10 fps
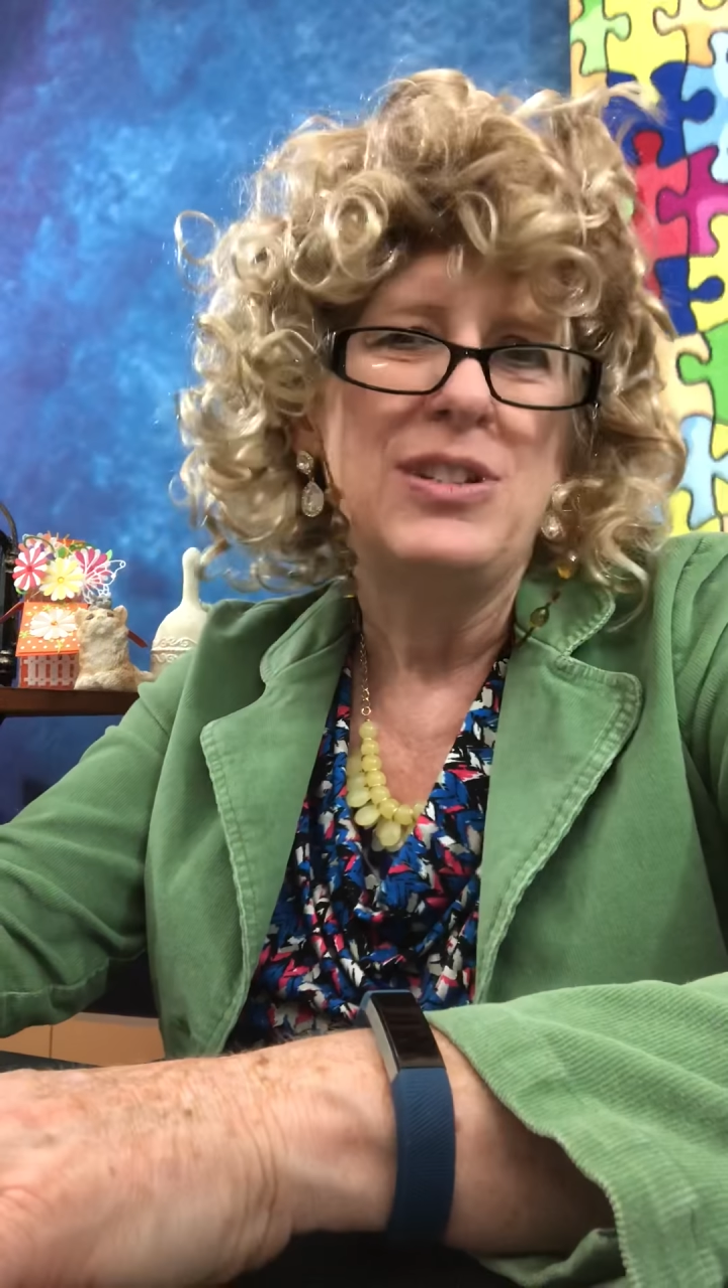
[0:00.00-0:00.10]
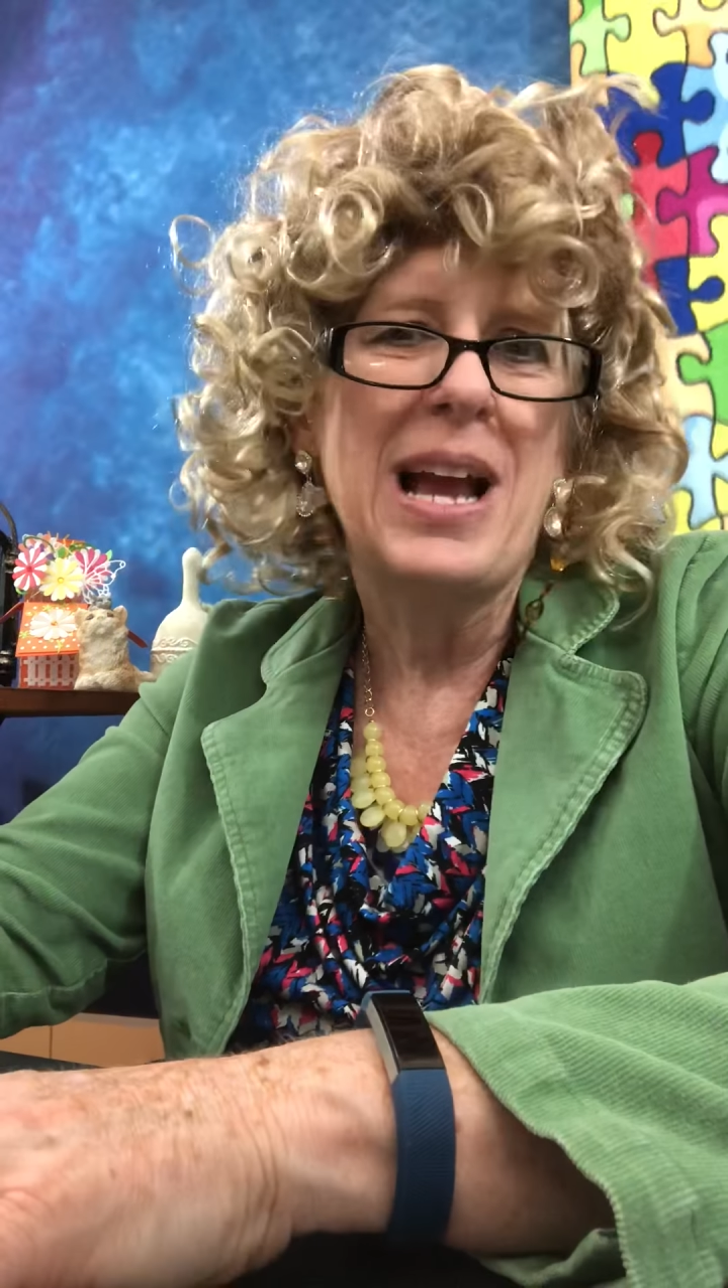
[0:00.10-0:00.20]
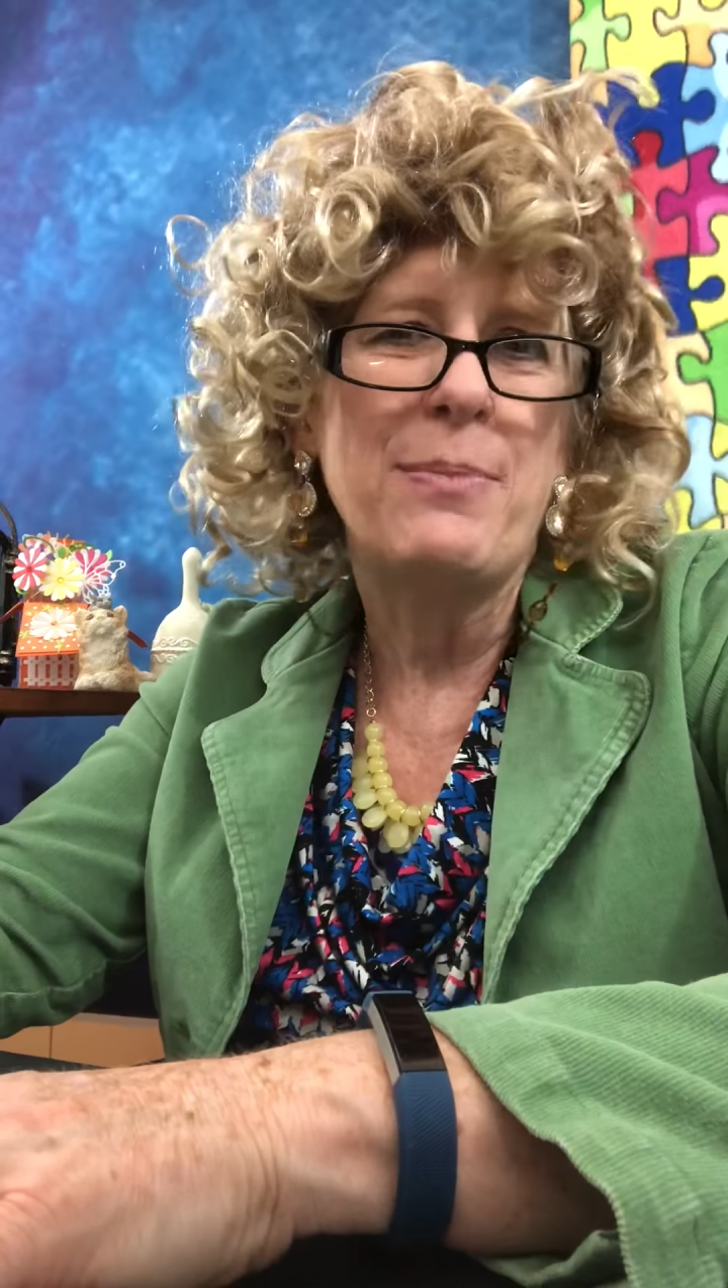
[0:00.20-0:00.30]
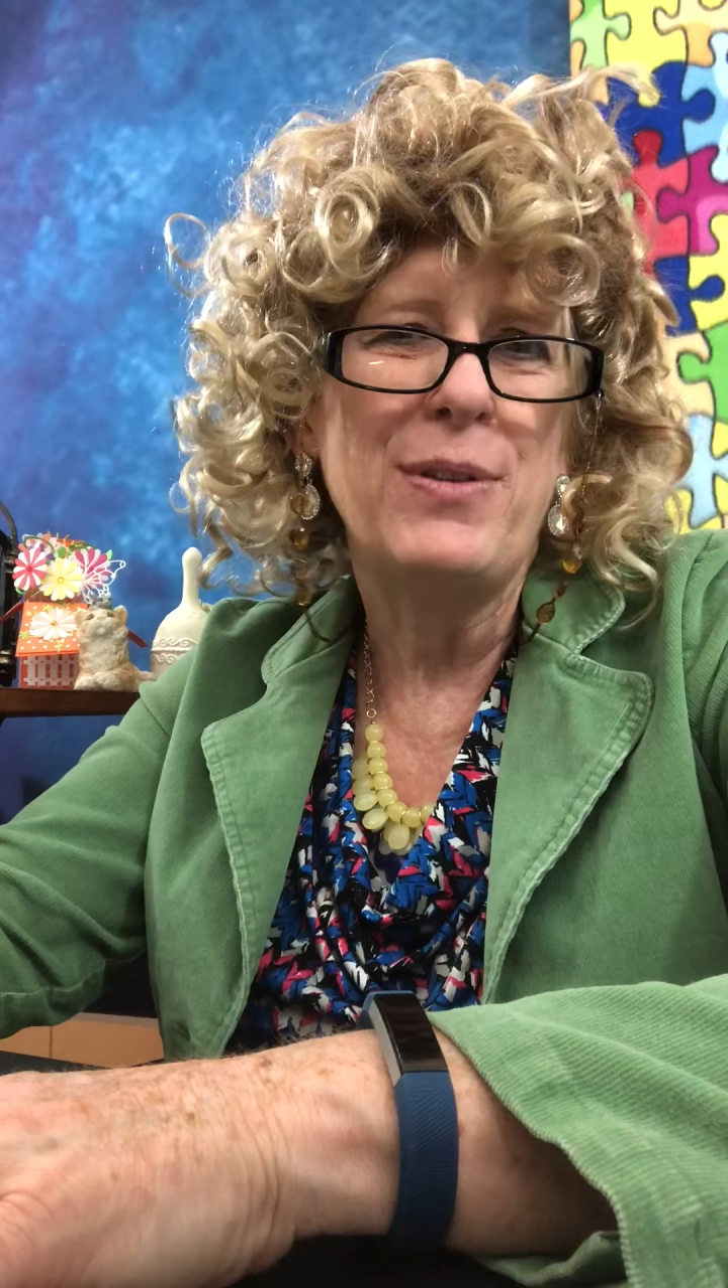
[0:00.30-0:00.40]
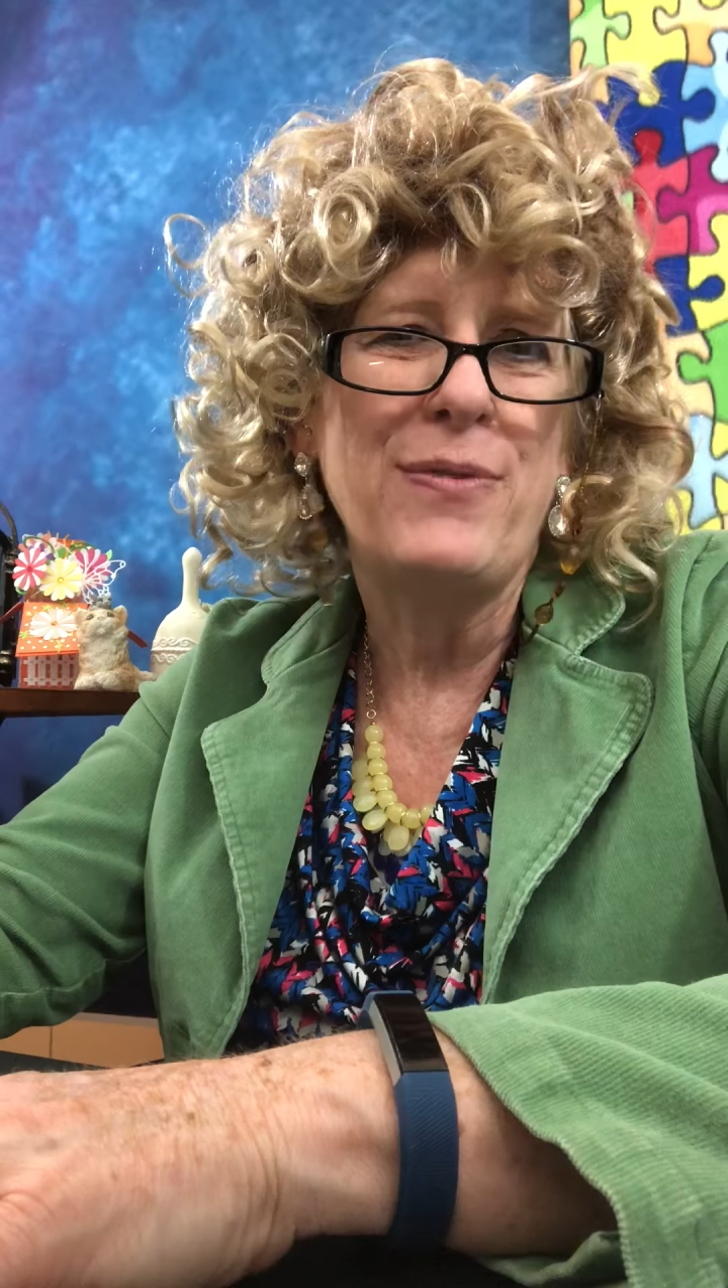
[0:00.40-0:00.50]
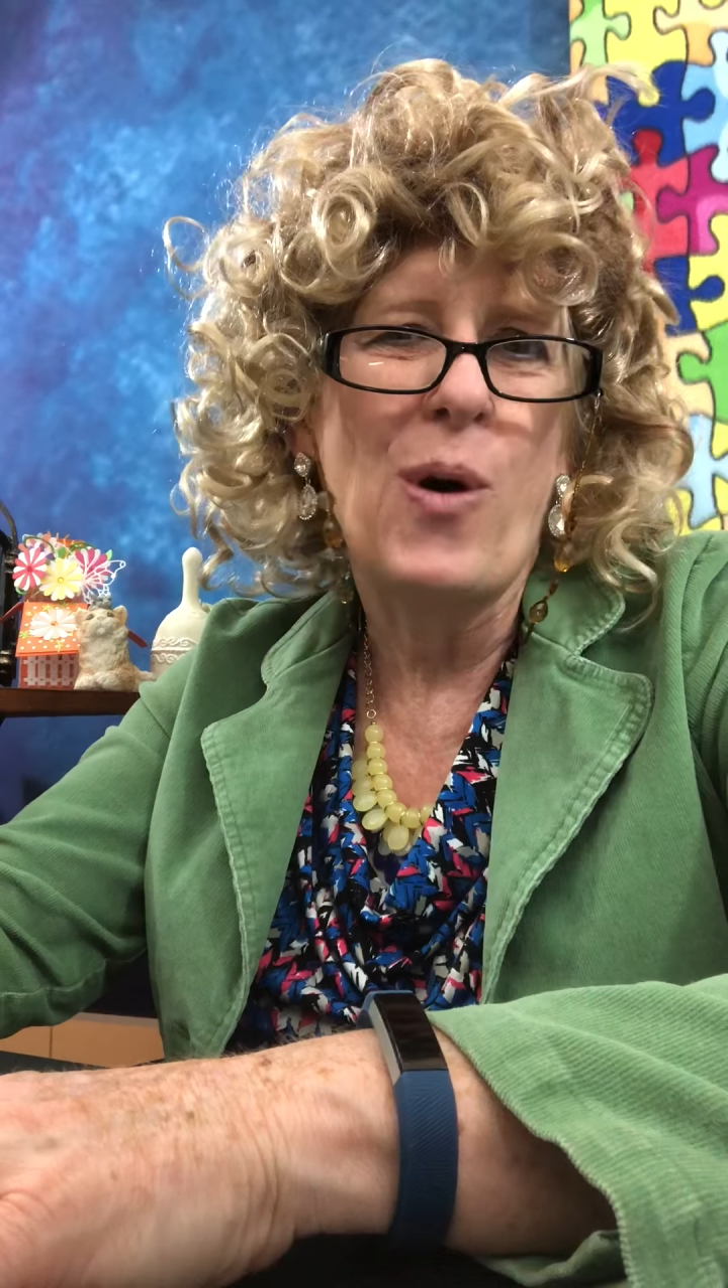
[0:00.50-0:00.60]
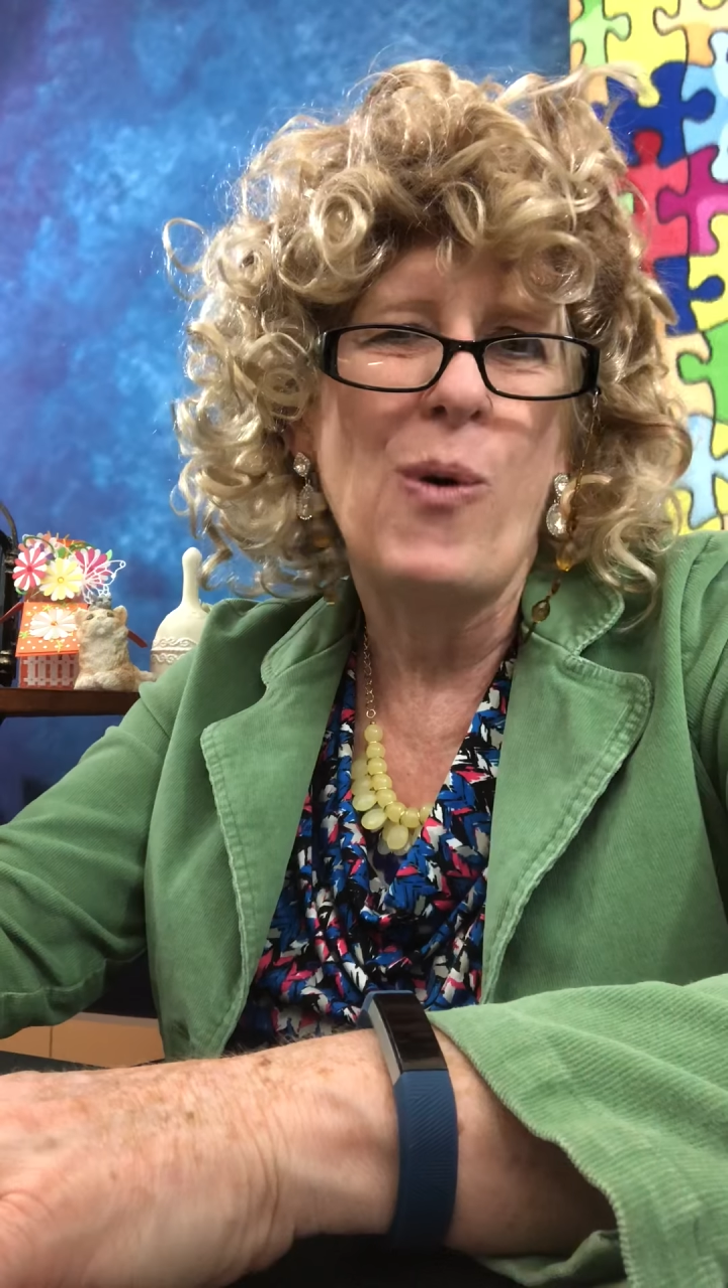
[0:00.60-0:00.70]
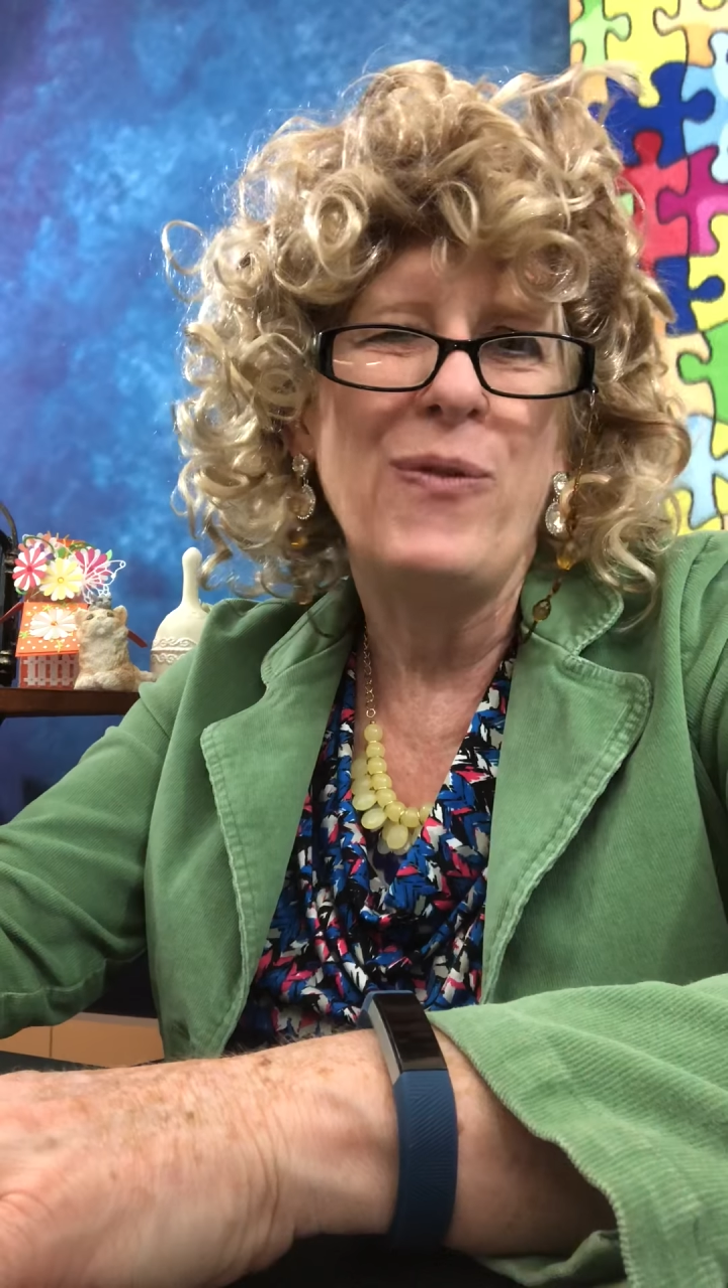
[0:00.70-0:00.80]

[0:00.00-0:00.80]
chapter 4,